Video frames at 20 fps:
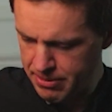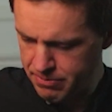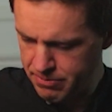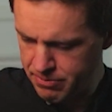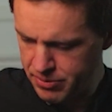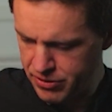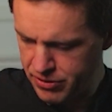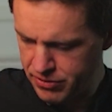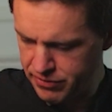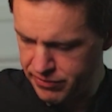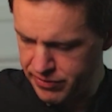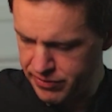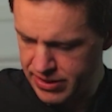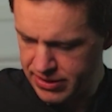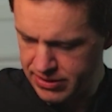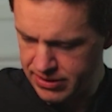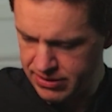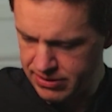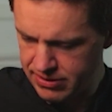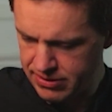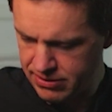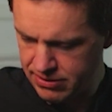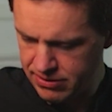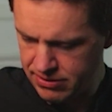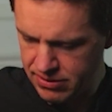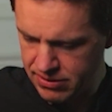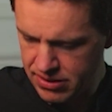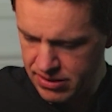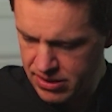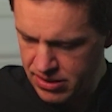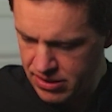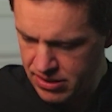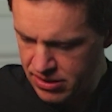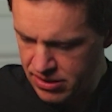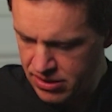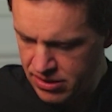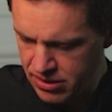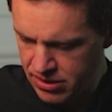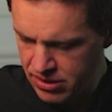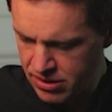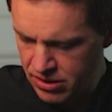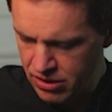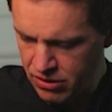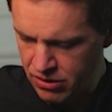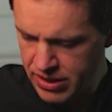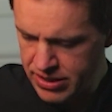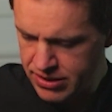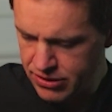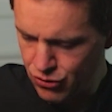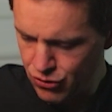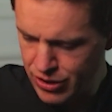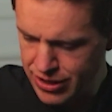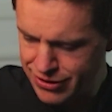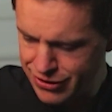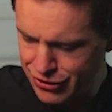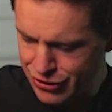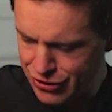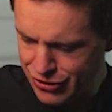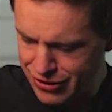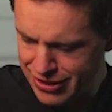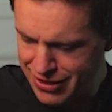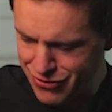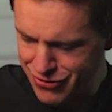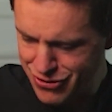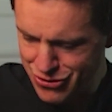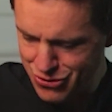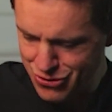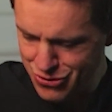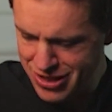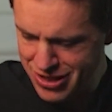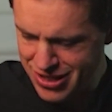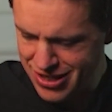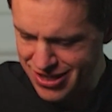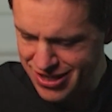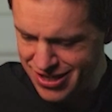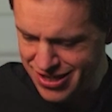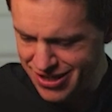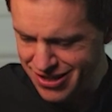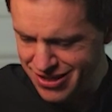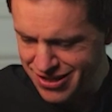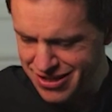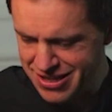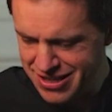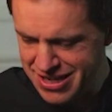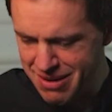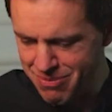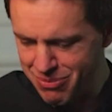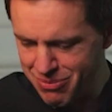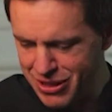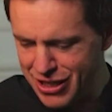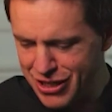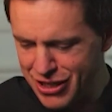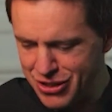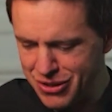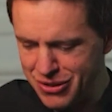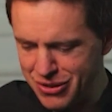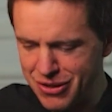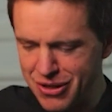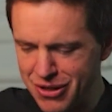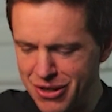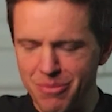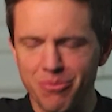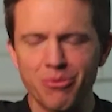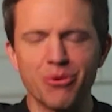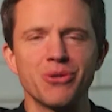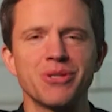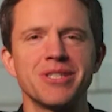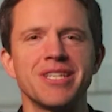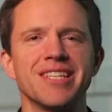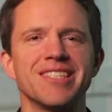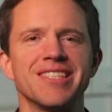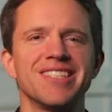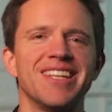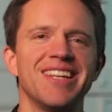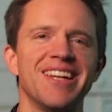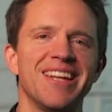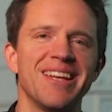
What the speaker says: Perfect. All right, so let's dive into the application process then.